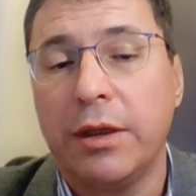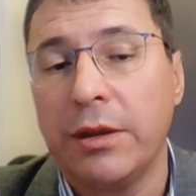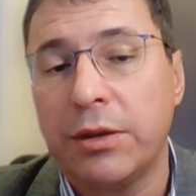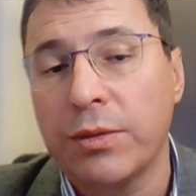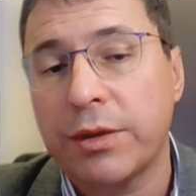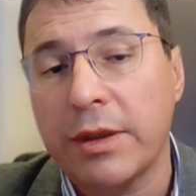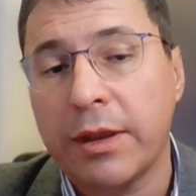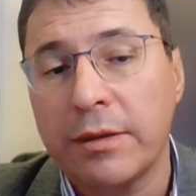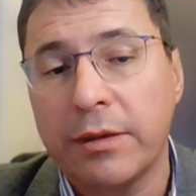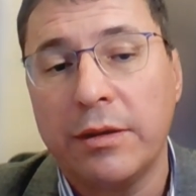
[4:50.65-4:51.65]
It was
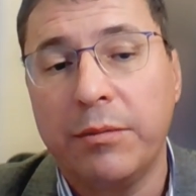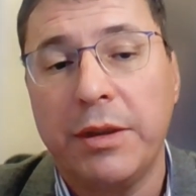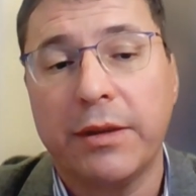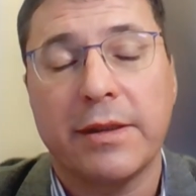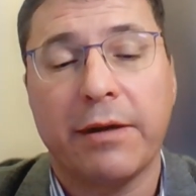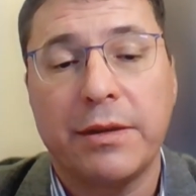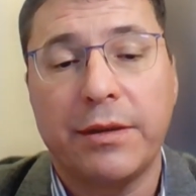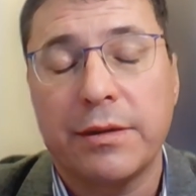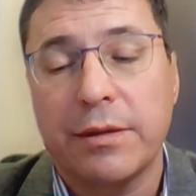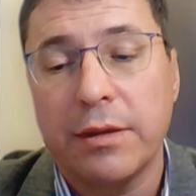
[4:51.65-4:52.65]
started in the
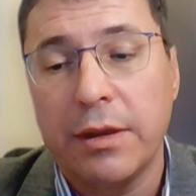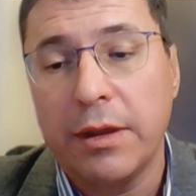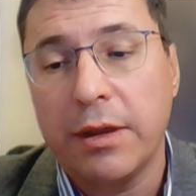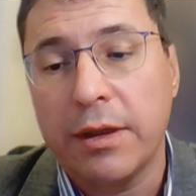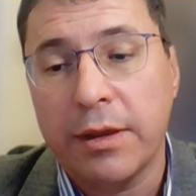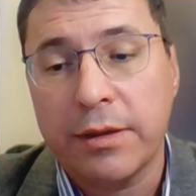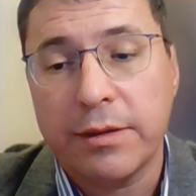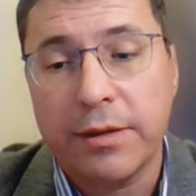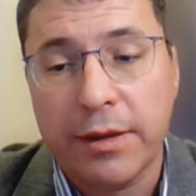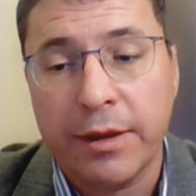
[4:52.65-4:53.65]
mid-70s
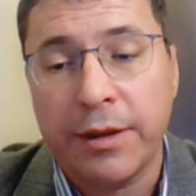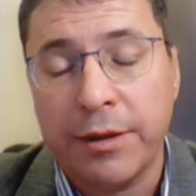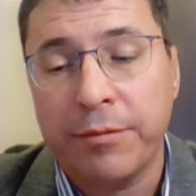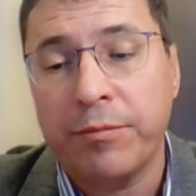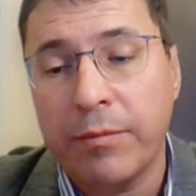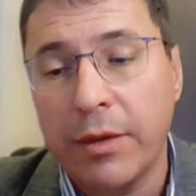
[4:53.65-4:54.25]
as a